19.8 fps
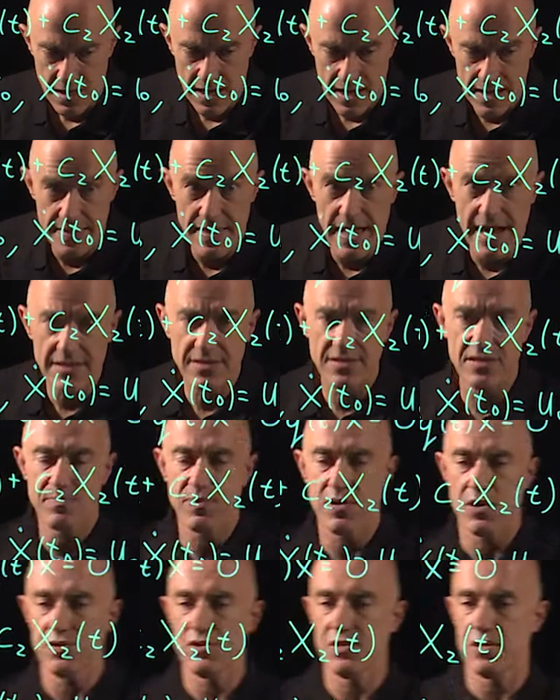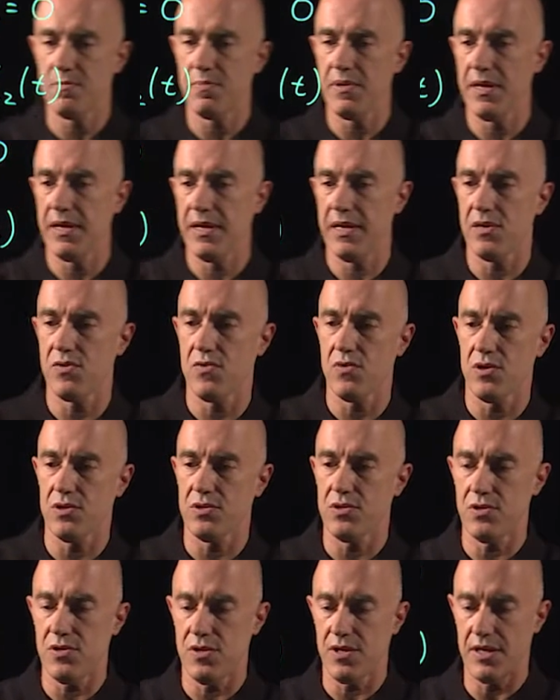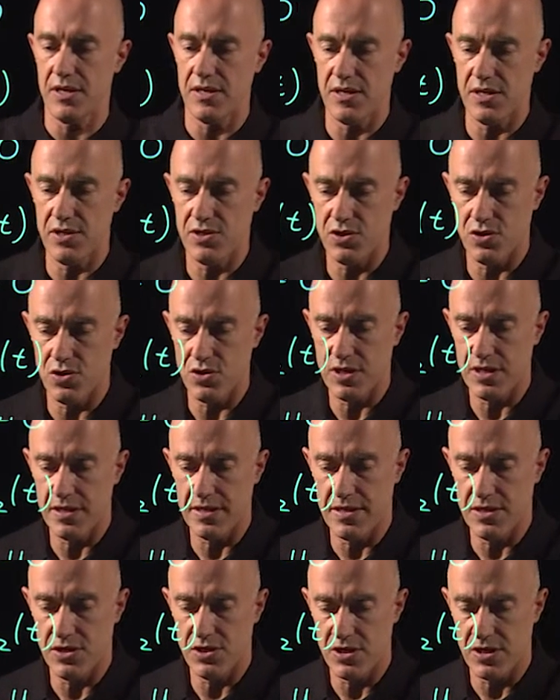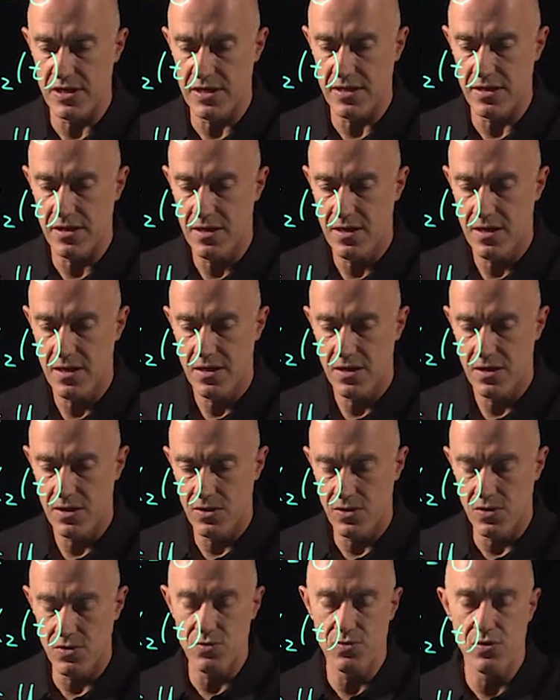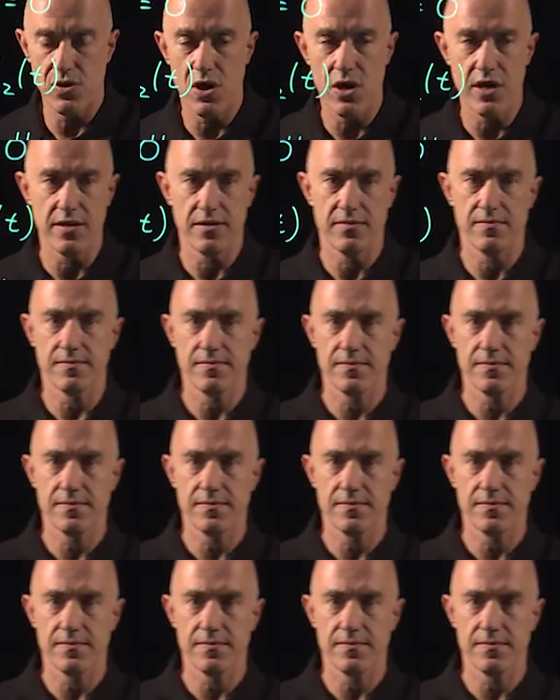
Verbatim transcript: And that's supposed to be equal to the initial condition u naught.